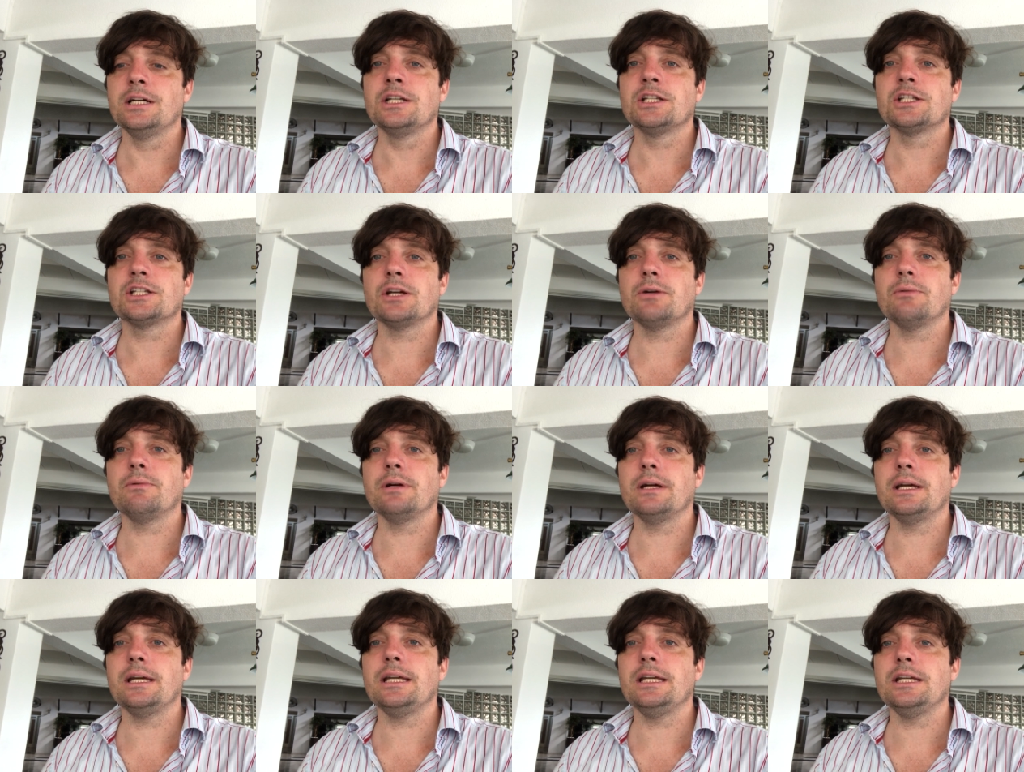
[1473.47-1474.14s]

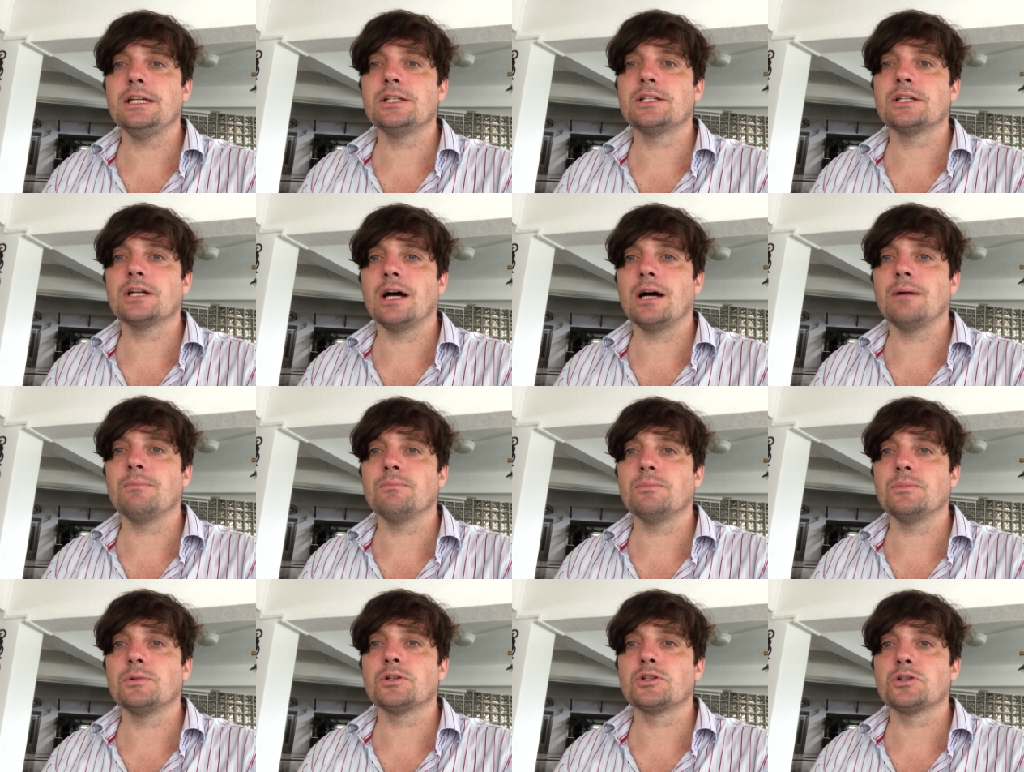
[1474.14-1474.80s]
So he's
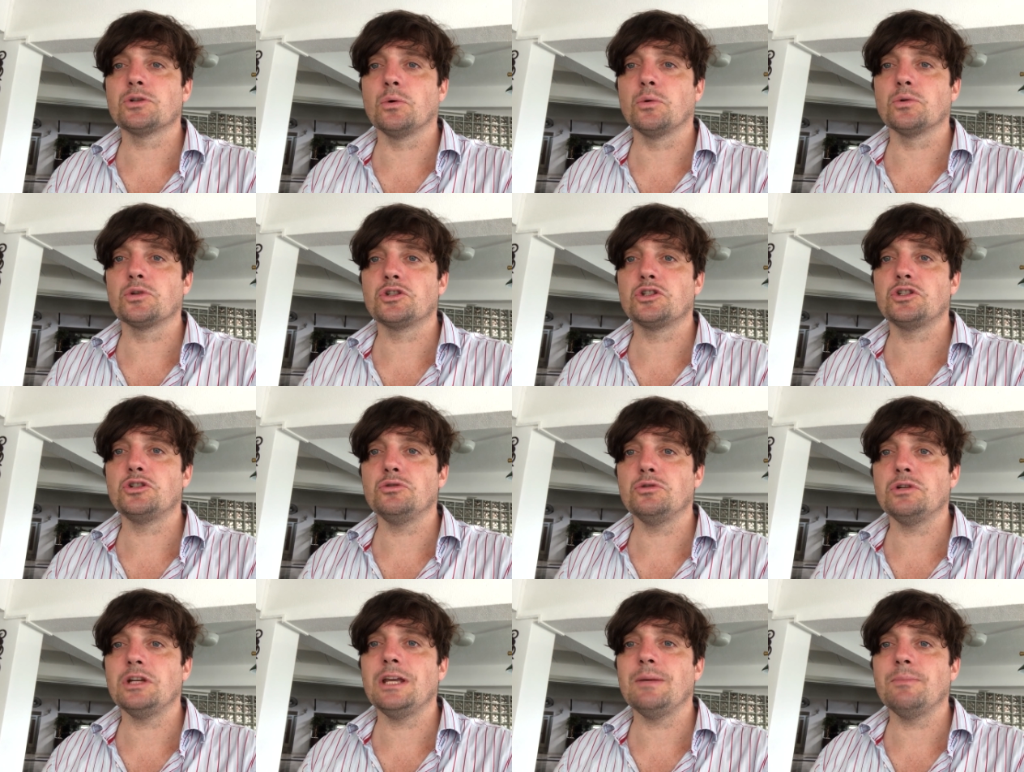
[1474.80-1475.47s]
um, sought
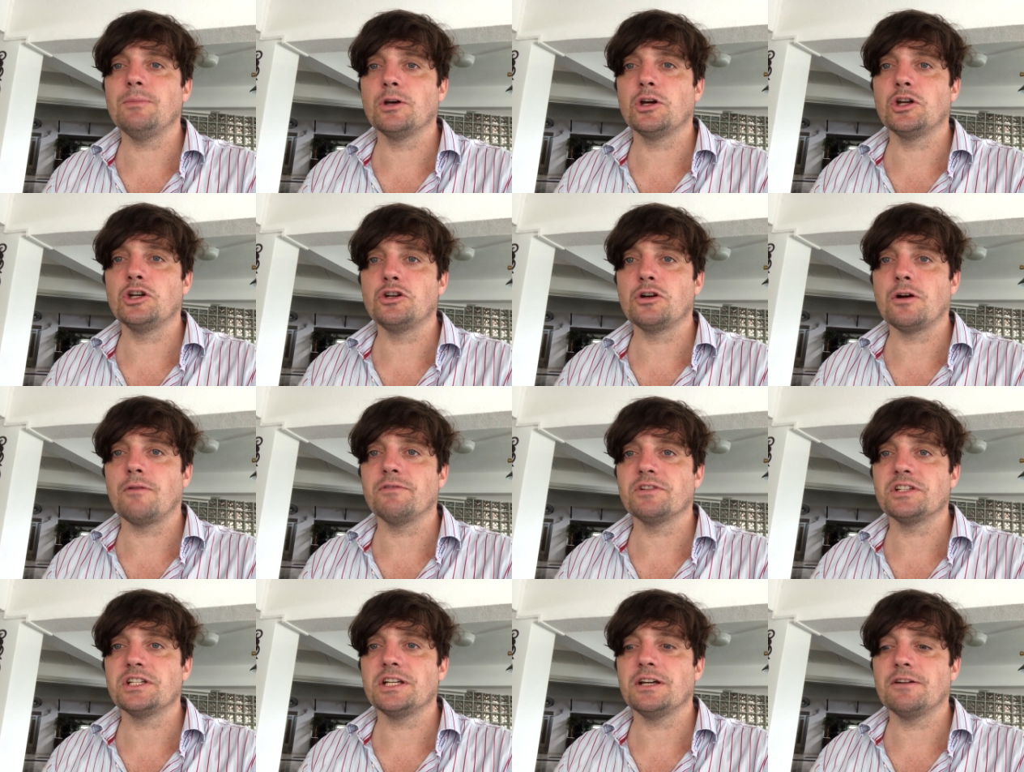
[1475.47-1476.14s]
to keep the
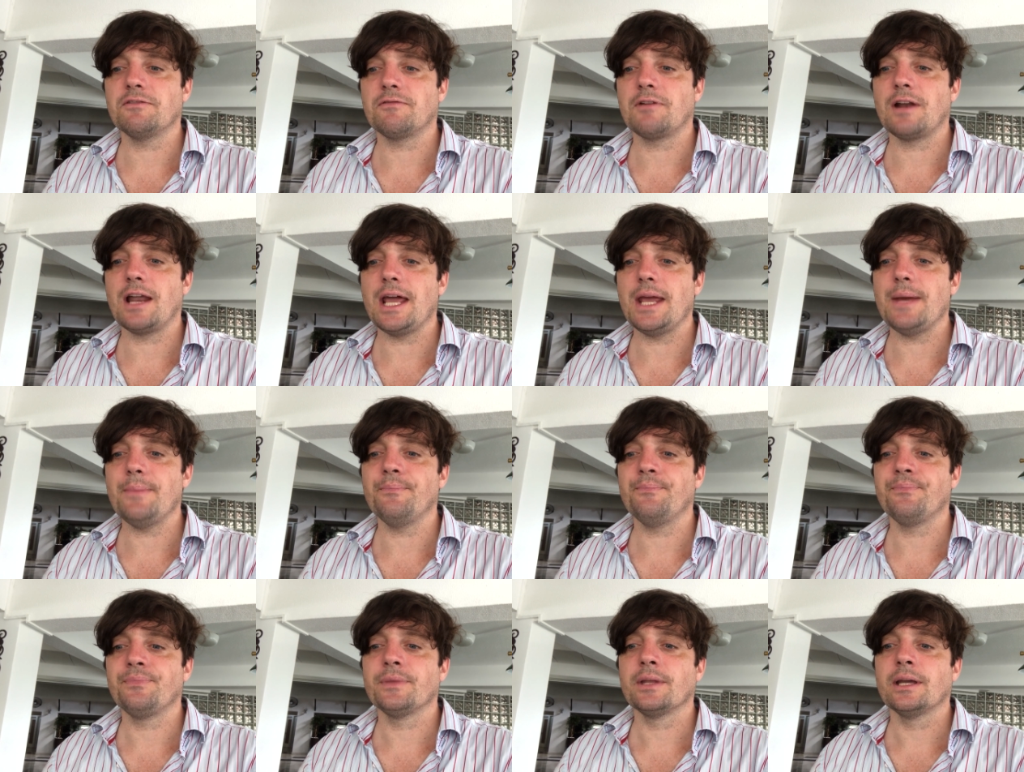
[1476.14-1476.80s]
controversy
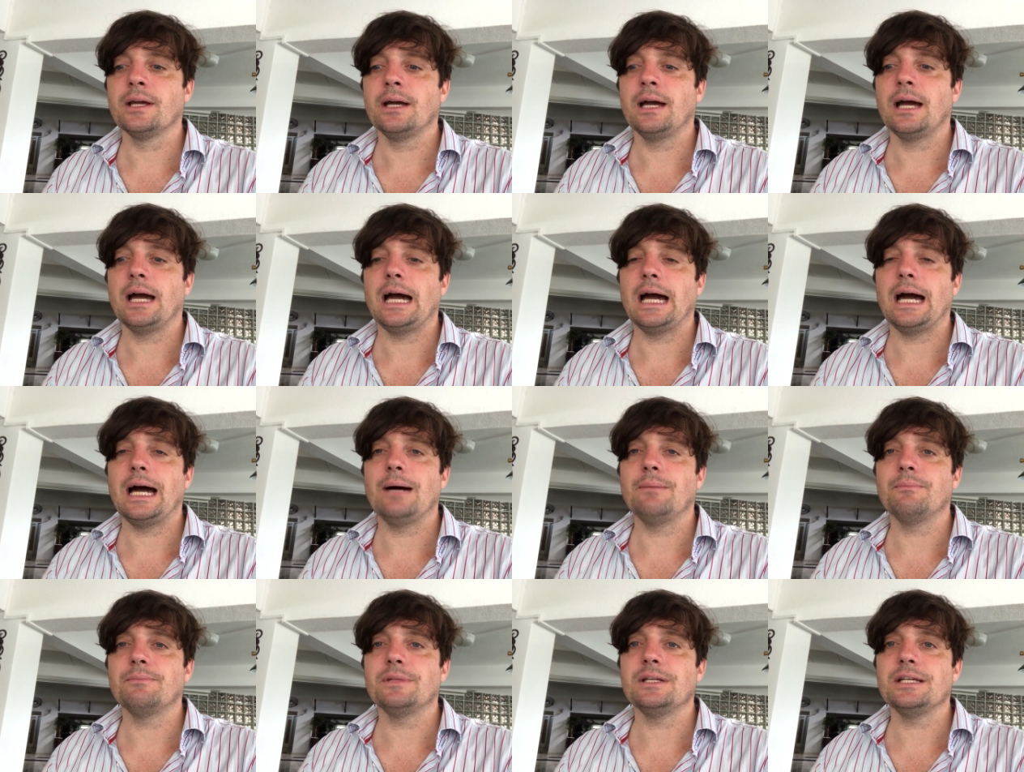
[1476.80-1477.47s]
aflame
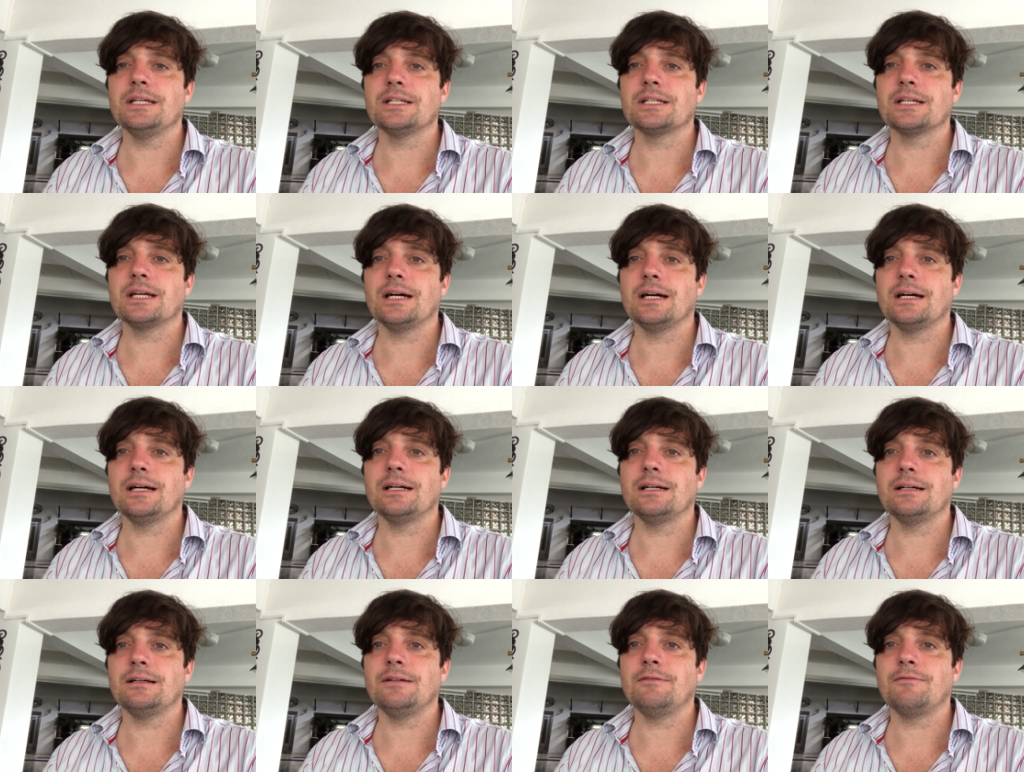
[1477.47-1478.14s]
um, these
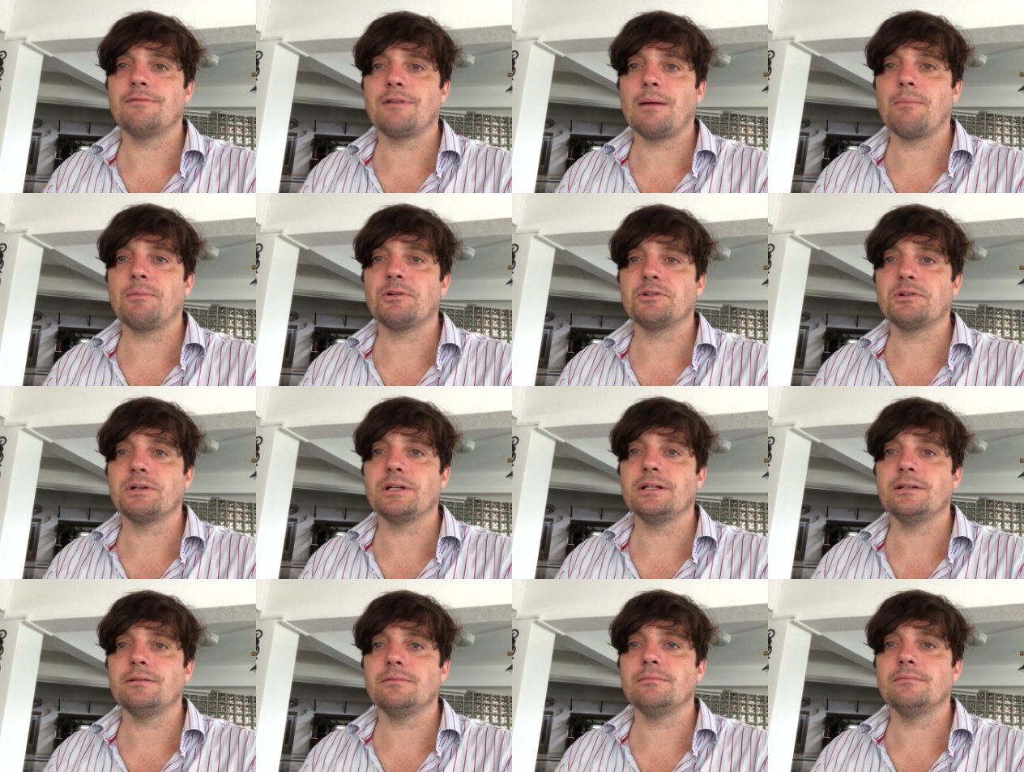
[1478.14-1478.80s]
uh,
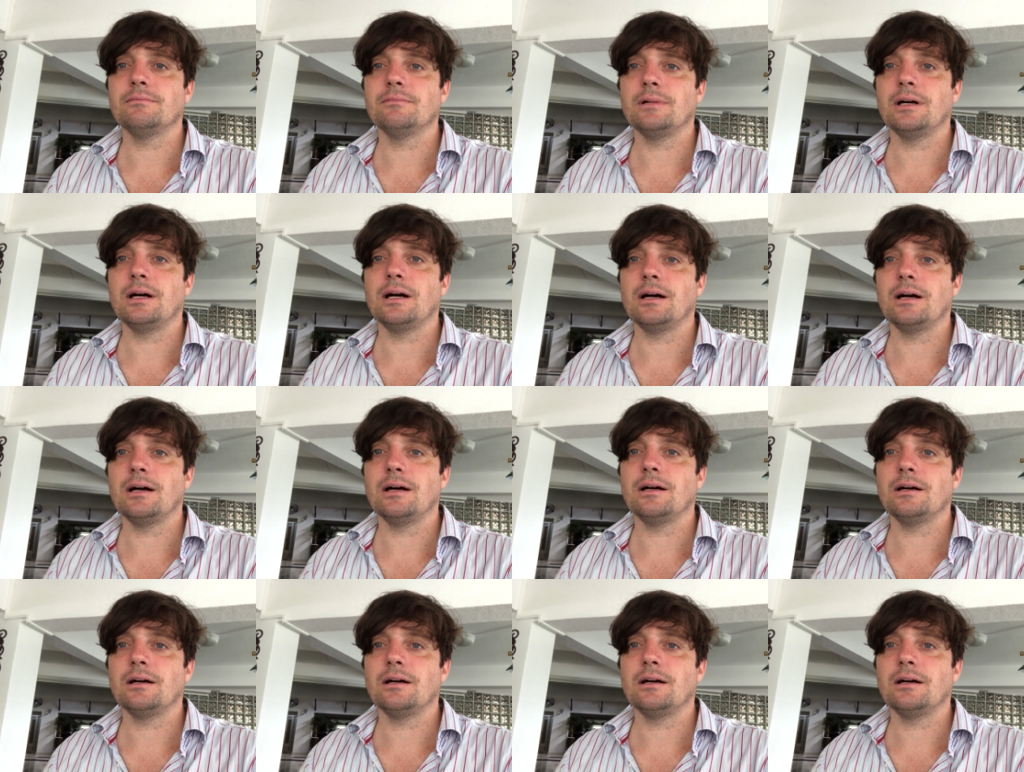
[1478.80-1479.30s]
inflammatory uh,